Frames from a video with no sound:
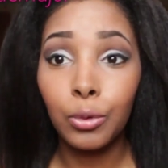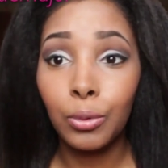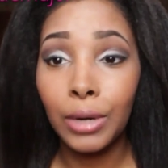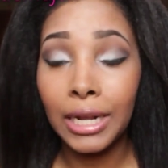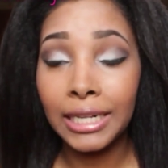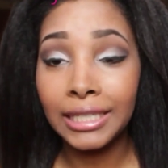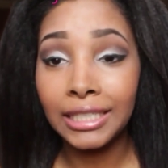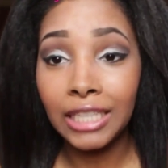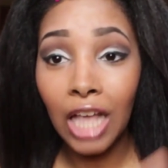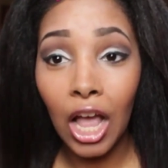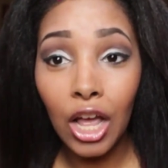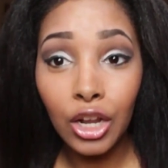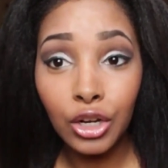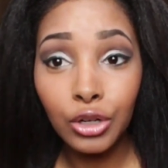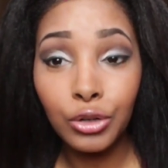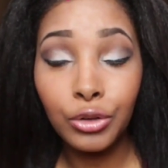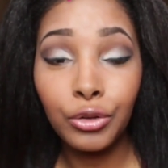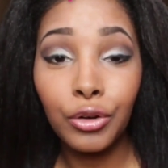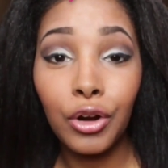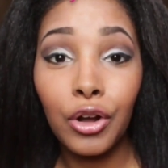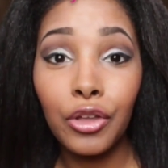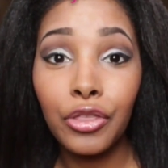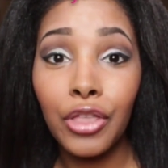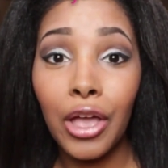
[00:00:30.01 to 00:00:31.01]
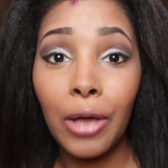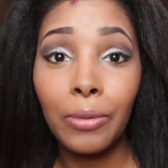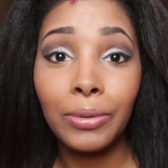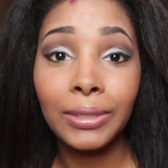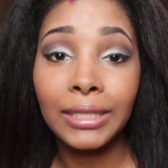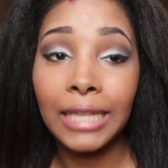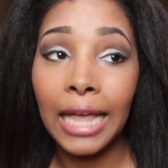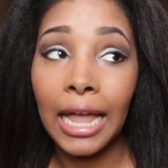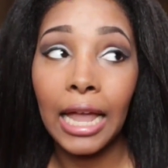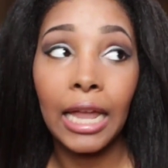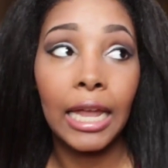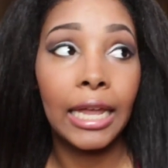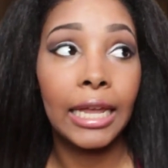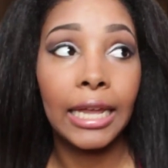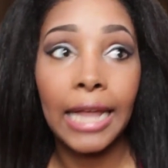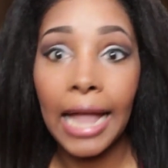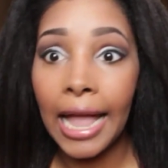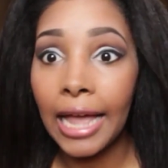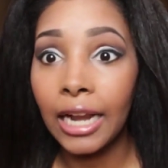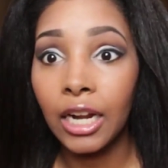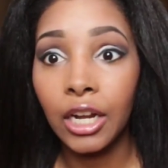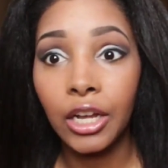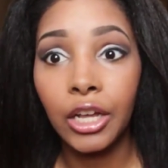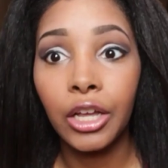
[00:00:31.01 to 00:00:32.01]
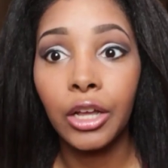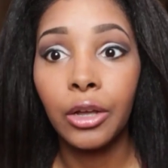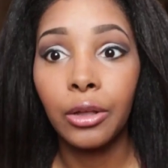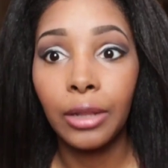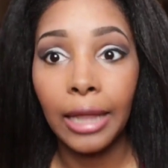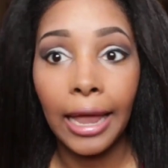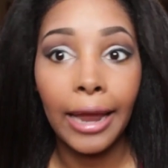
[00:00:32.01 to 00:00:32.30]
When I saw new growth, I was like, it gotta go,